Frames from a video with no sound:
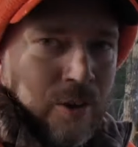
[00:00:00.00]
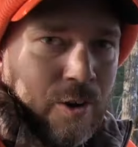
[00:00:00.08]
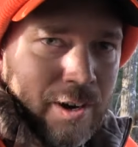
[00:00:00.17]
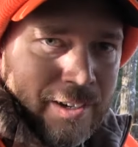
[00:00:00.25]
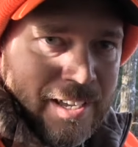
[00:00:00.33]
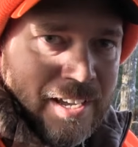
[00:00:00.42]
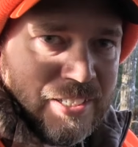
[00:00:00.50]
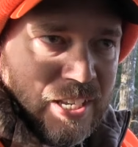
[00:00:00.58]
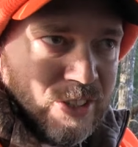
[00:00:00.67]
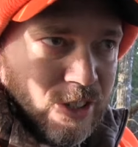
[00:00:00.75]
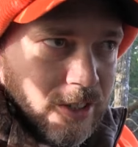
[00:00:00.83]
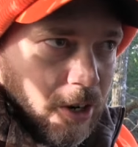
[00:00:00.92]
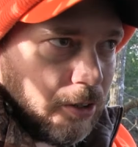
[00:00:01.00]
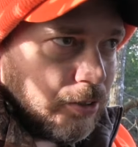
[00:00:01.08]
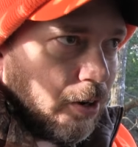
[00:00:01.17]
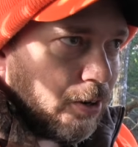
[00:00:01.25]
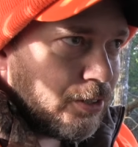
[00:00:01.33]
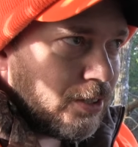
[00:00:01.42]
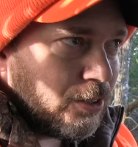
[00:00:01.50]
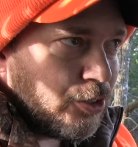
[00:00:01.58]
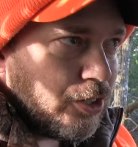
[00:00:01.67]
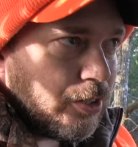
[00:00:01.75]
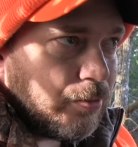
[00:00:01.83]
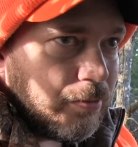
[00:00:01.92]
All right, guys, I just heard Carson
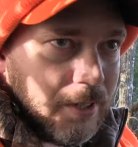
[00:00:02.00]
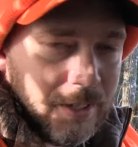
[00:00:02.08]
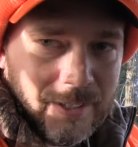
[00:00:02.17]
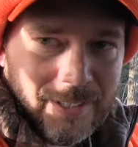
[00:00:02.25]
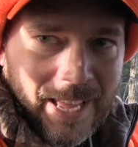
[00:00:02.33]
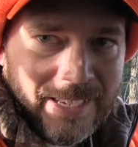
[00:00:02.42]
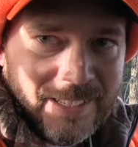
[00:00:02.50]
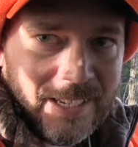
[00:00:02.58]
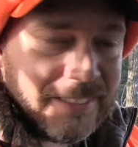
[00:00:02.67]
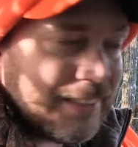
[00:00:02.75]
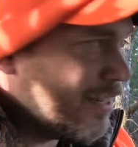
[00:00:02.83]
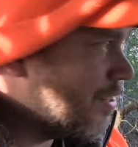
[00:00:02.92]
shoot. I texted